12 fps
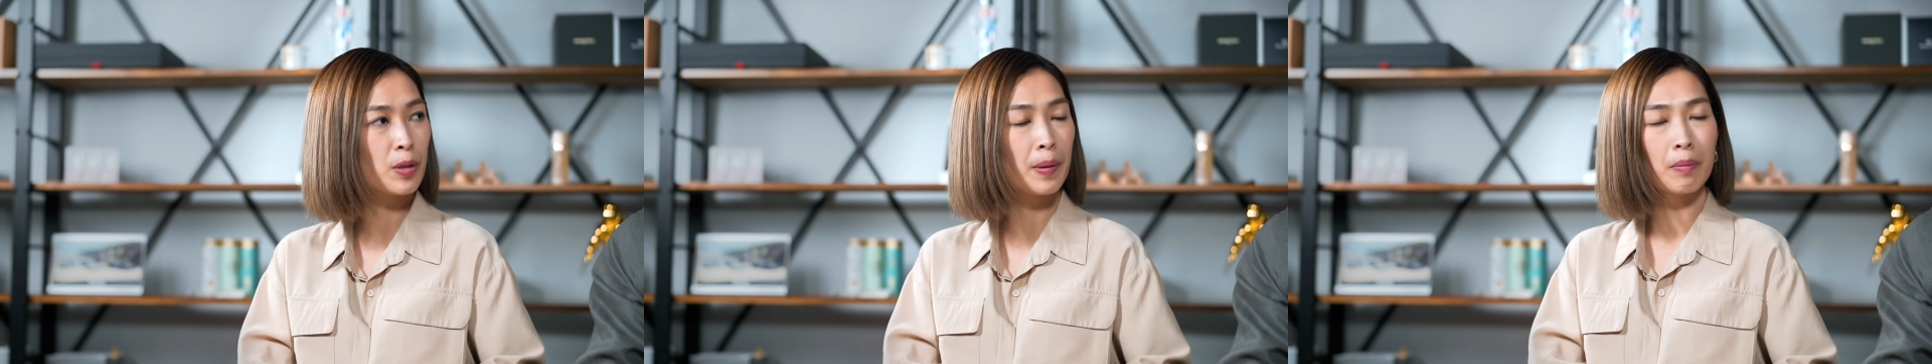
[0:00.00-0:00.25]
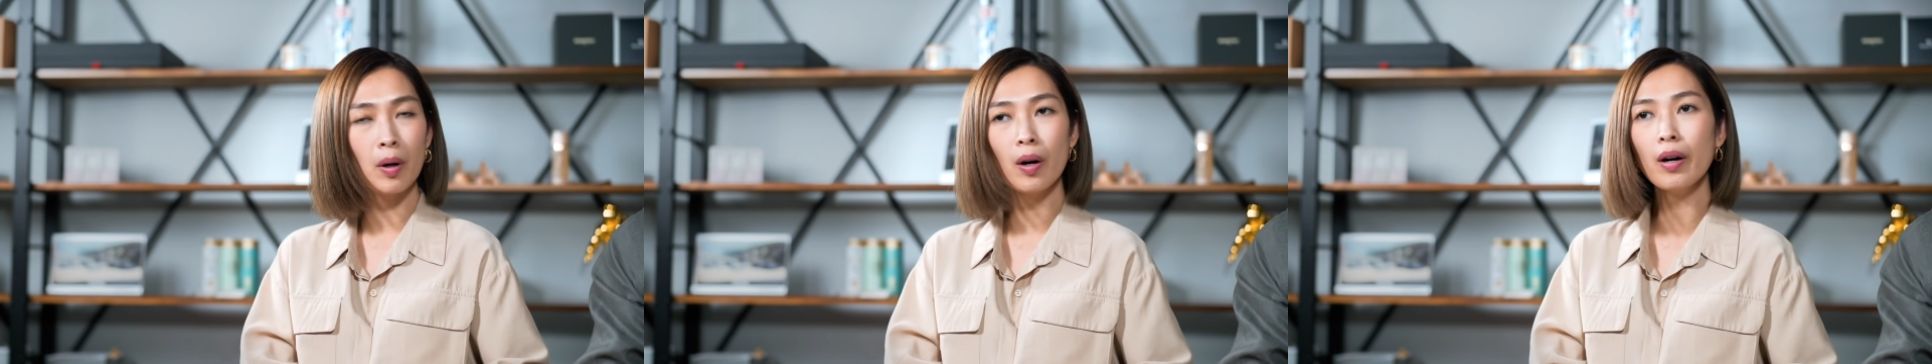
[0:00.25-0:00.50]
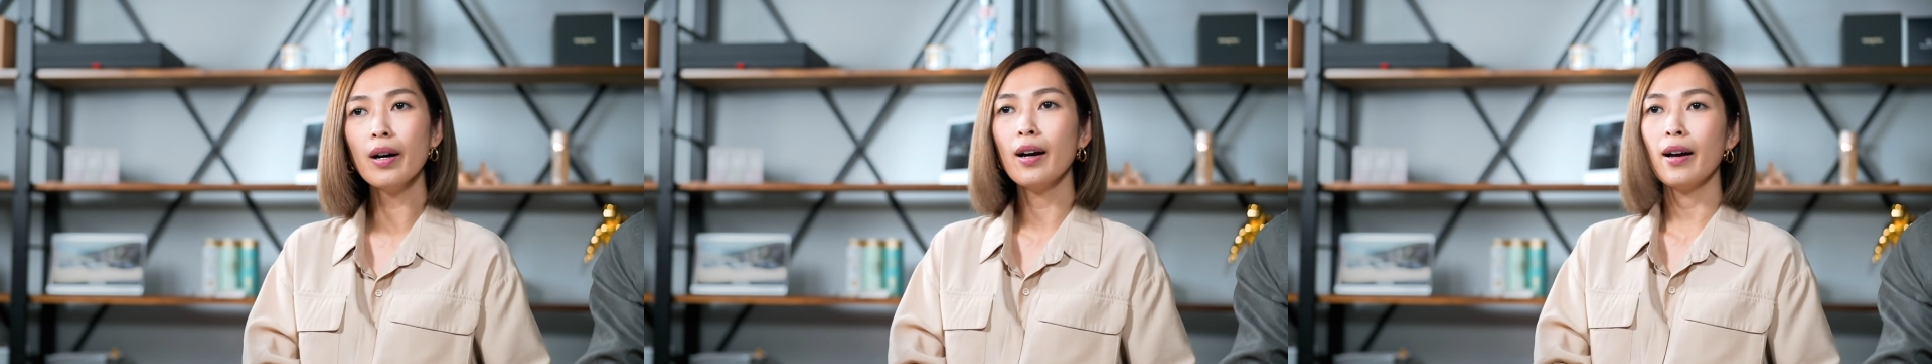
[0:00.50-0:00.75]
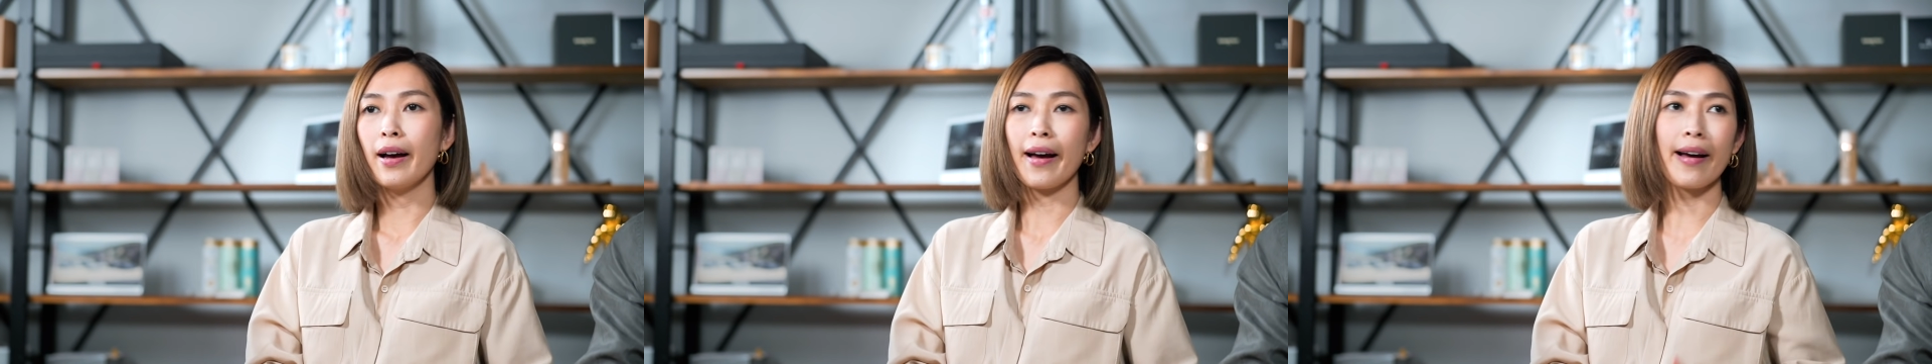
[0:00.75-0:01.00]
a bit more
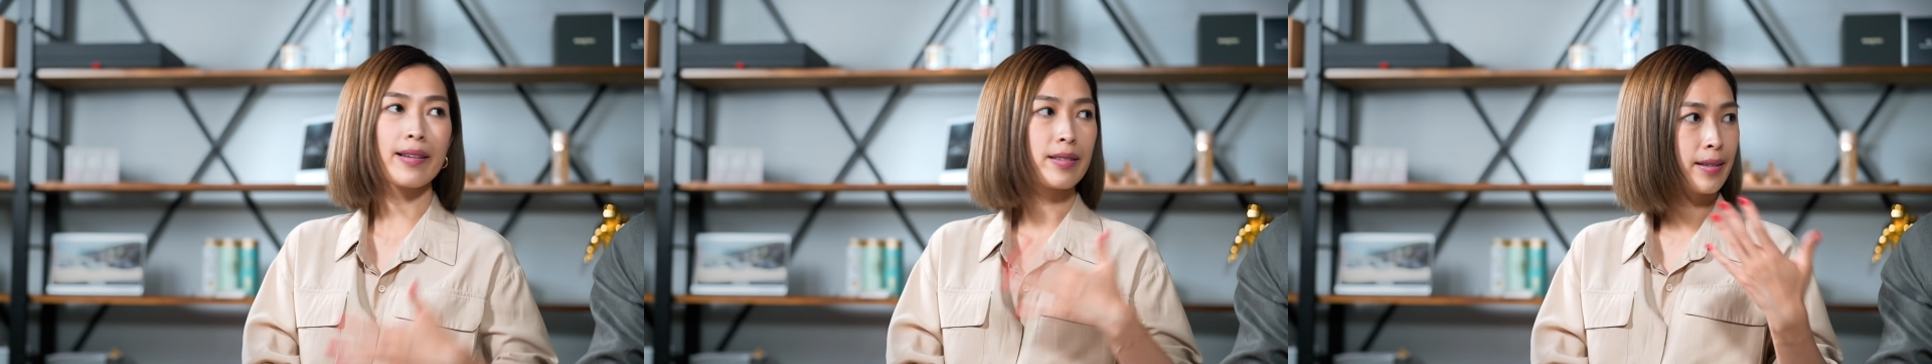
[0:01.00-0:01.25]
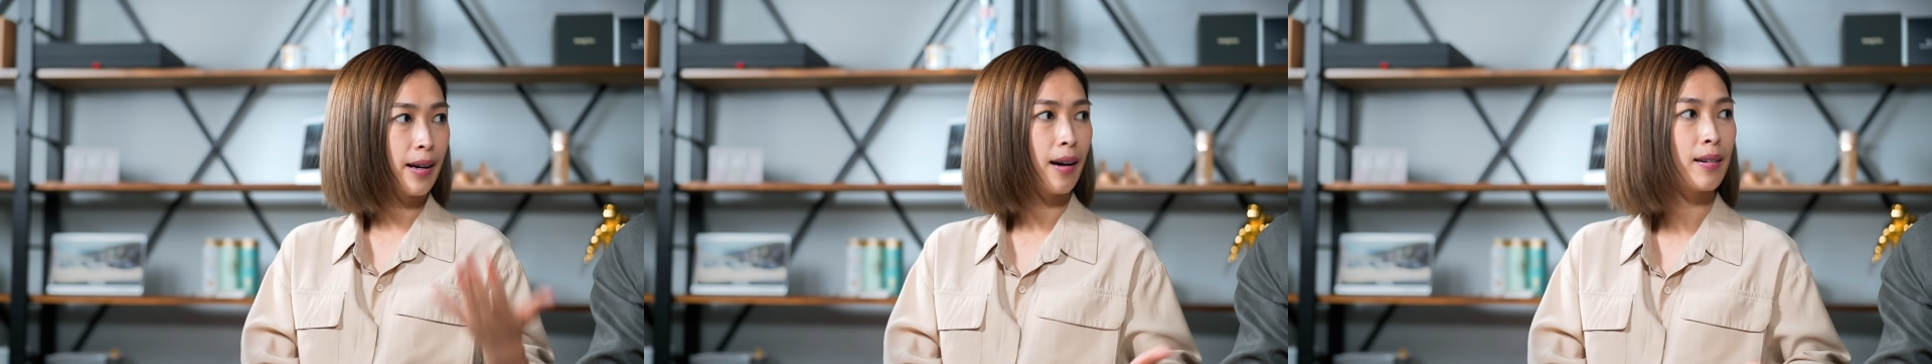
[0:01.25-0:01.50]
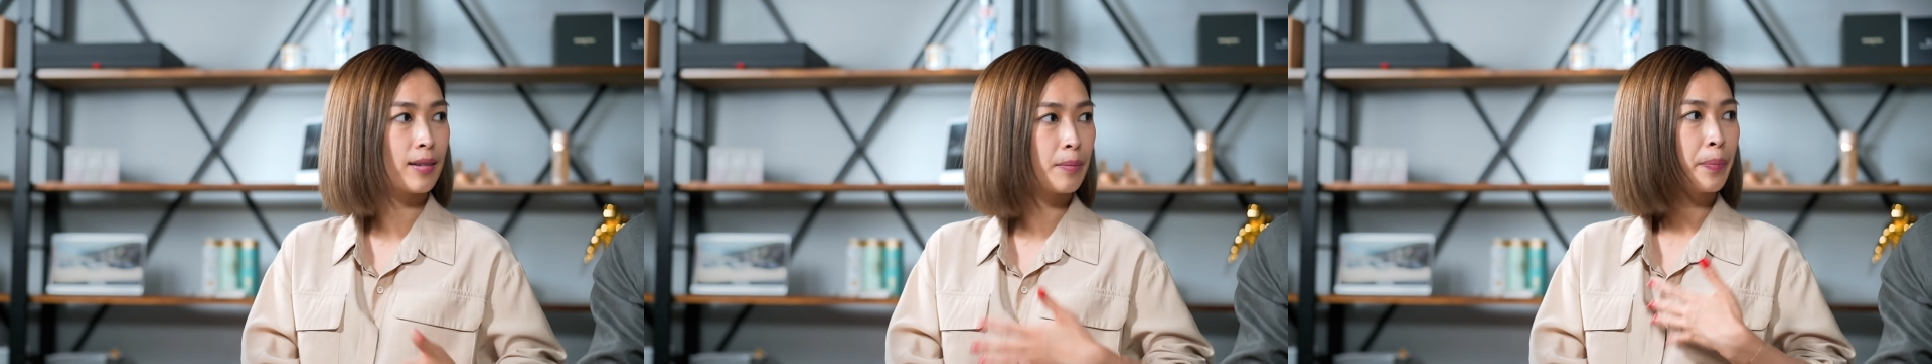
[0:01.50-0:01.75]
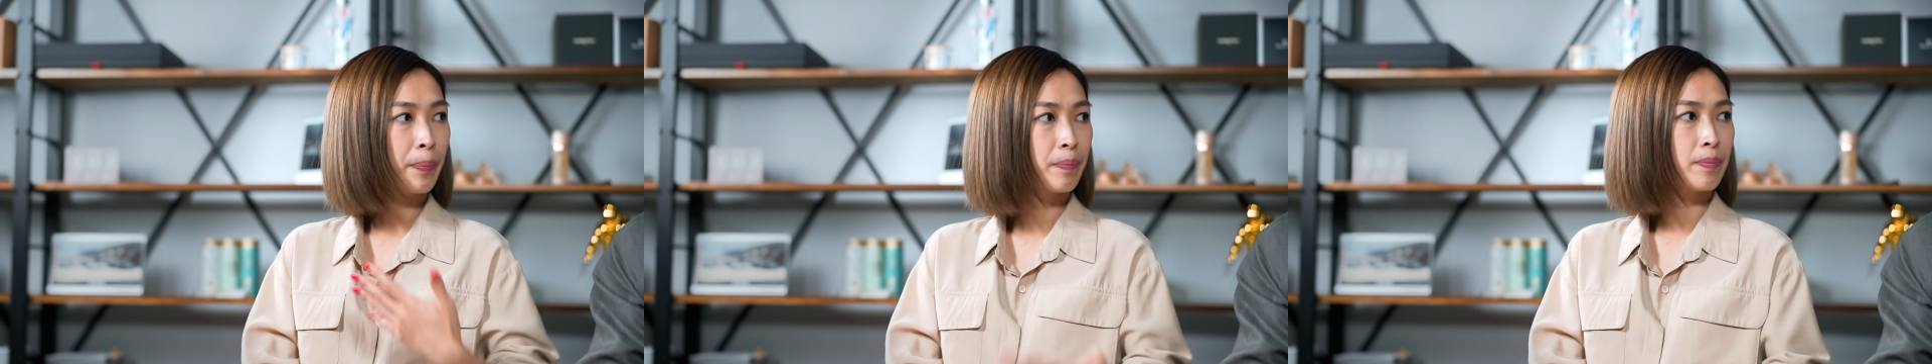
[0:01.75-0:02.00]
as a young,
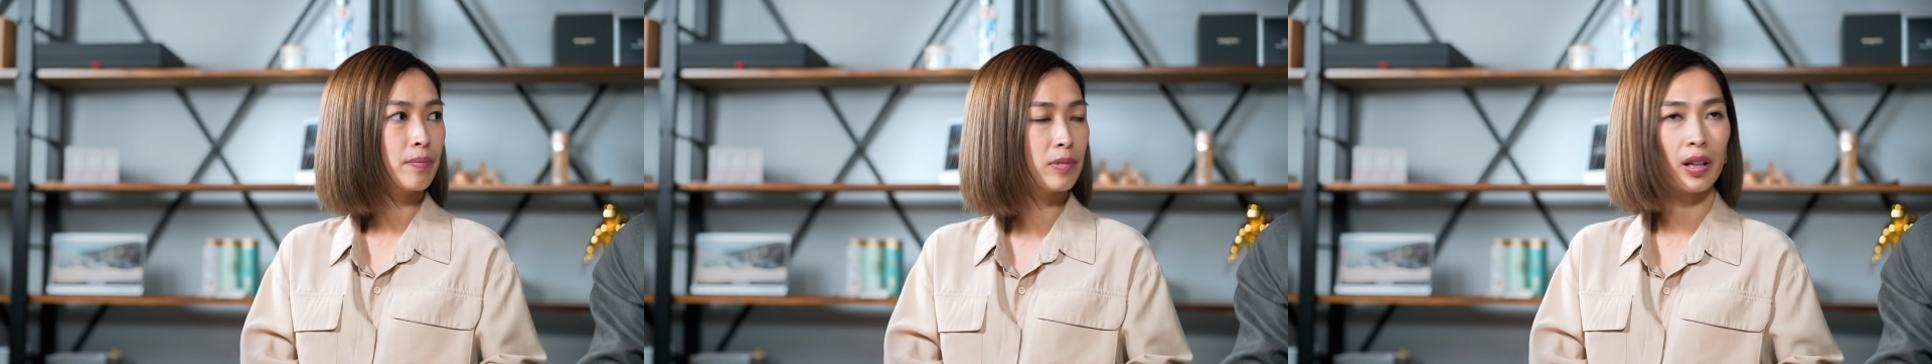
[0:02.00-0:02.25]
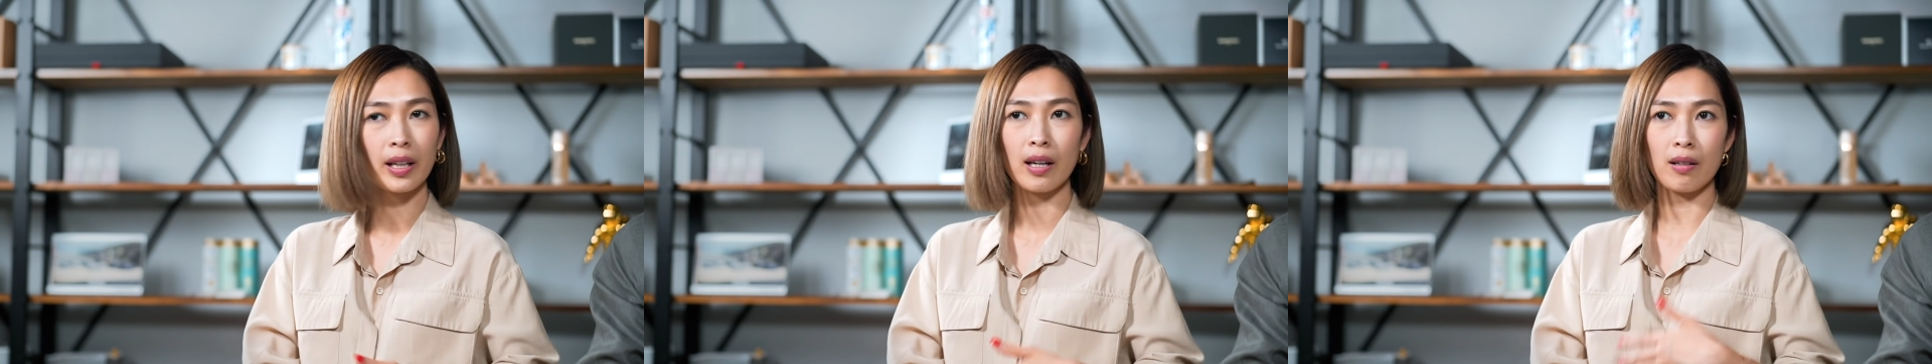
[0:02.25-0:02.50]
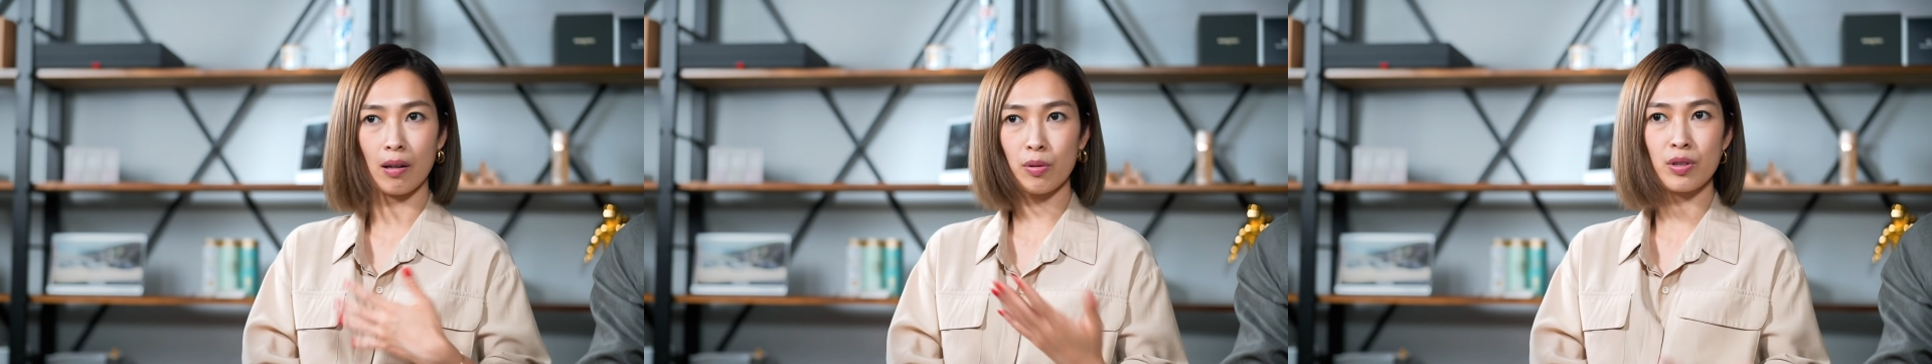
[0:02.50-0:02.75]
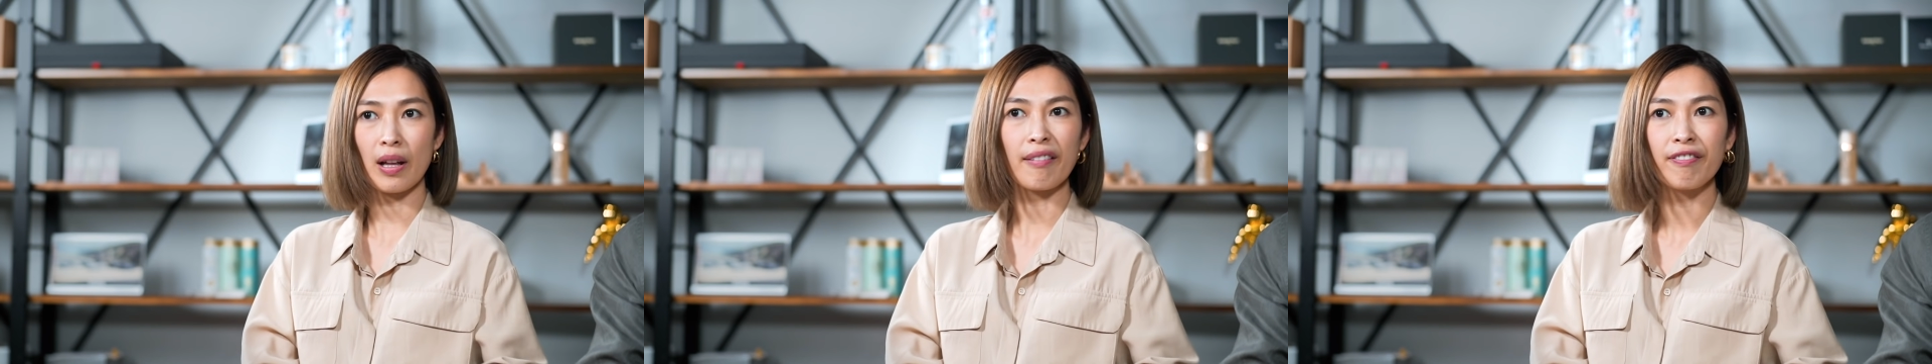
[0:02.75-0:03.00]
like I
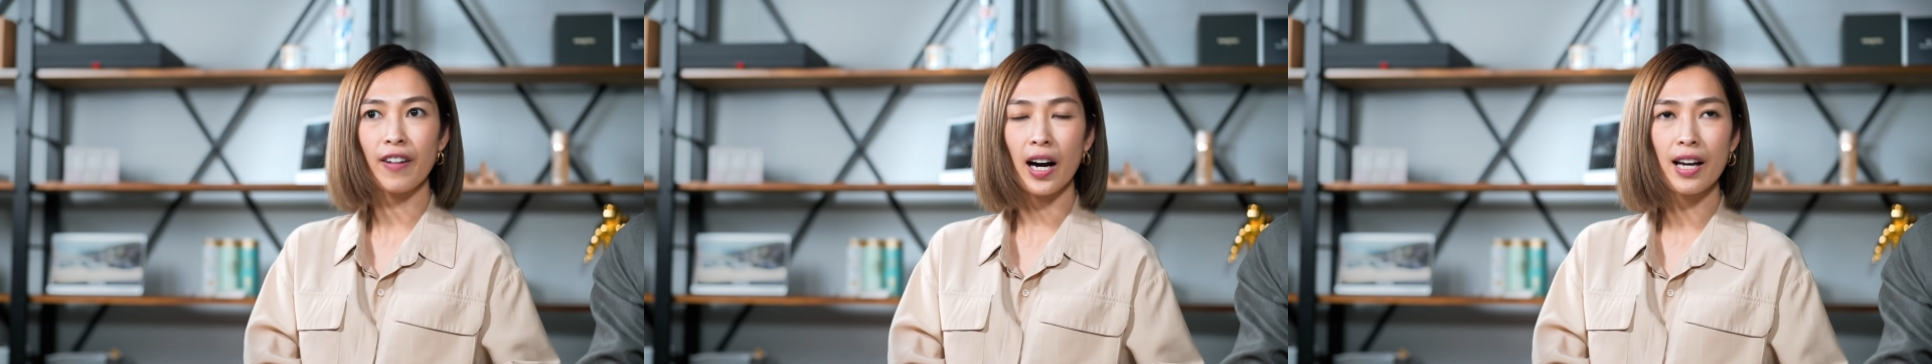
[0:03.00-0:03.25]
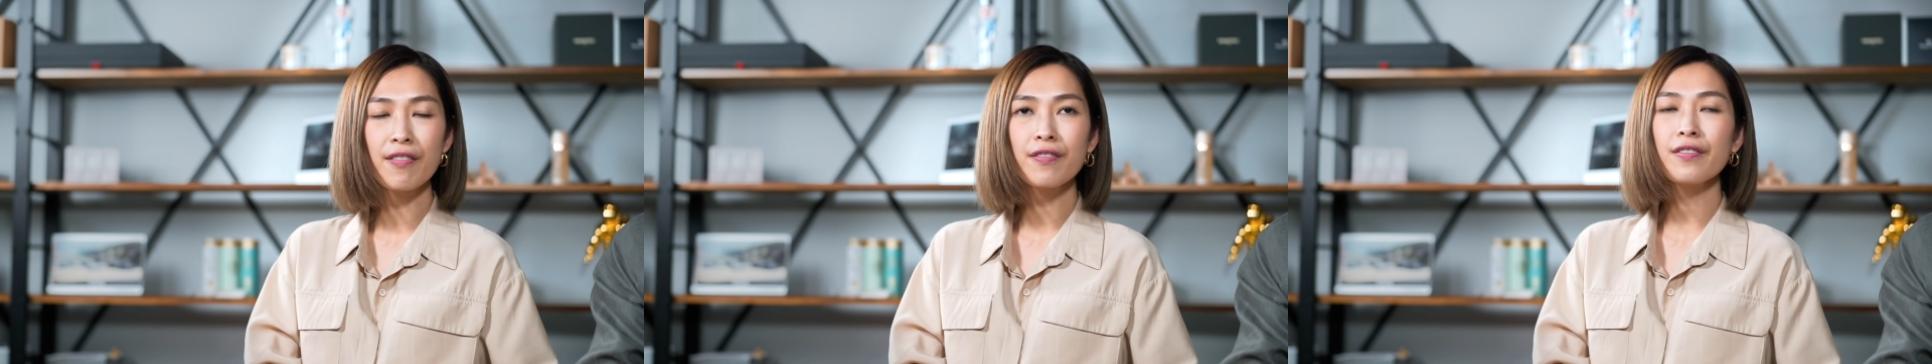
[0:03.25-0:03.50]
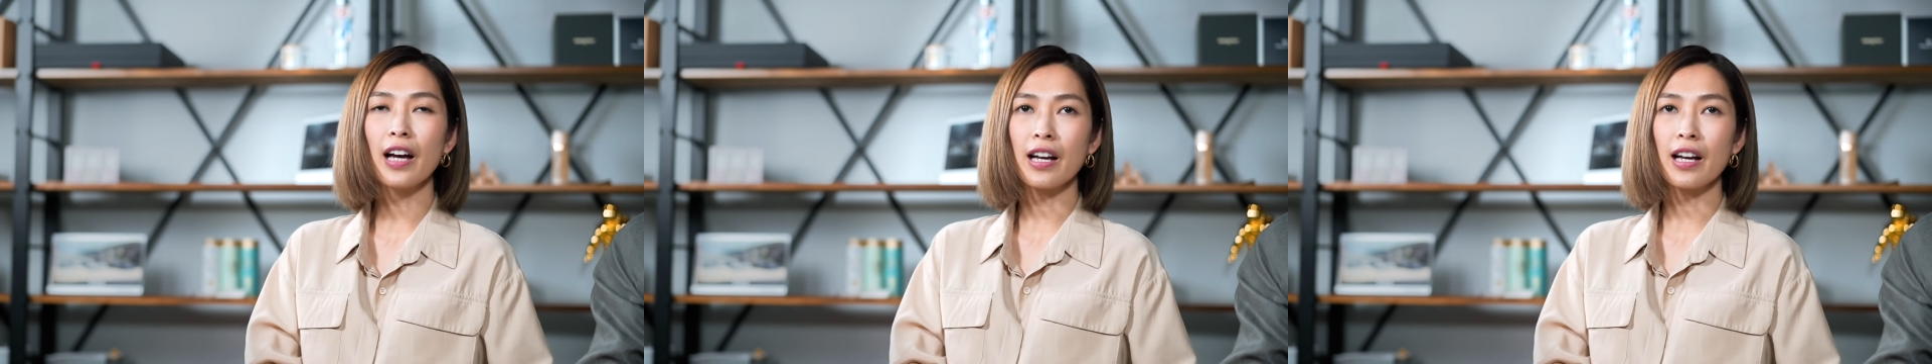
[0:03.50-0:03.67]
was like five kid.